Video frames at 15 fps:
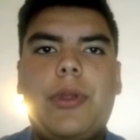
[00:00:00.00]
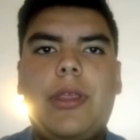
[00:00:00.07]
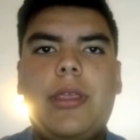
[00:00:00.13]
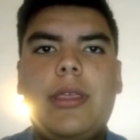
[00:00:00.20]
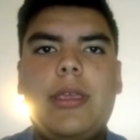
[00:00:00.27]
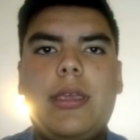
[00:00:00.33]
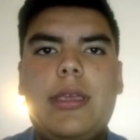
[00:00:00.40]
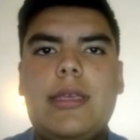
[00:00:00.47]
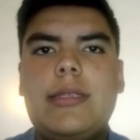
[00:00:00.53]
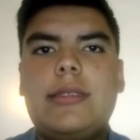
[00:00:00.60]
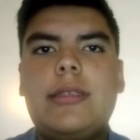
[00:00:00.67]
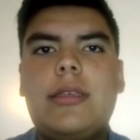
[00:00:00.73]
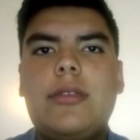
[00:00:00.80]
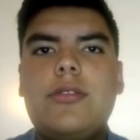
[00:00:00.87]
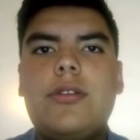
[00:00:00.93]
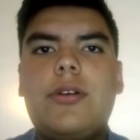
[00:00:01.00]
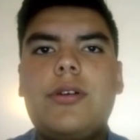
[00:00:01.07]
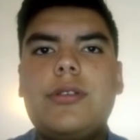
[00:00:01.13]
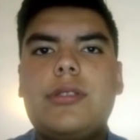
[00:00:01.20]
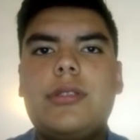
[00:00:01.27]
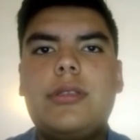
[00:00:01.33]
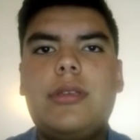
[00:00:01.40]
ring is
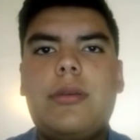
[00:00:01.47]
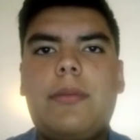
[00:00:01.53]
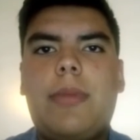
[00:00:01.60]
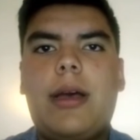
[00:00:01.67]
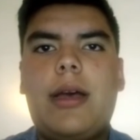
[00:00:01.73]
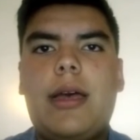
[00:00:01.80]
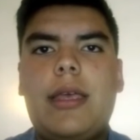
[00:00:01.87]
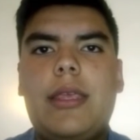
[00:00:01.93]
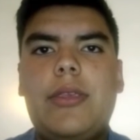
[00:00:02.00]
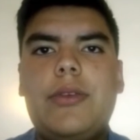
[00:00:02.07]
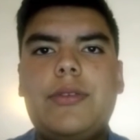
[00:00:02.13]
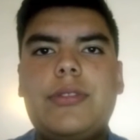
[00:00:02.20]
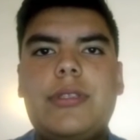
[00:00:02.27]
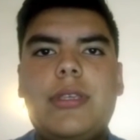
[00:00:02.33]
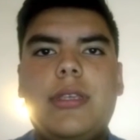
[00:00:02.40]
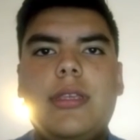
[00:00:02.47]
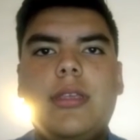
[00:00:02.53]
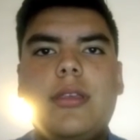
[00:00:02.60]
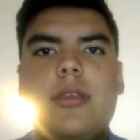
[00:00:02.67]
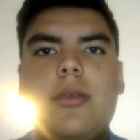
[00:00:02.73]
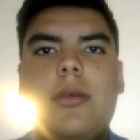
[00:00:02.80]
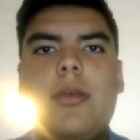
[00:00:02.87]
not by
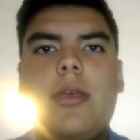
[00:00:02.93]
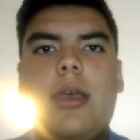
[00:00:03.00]
using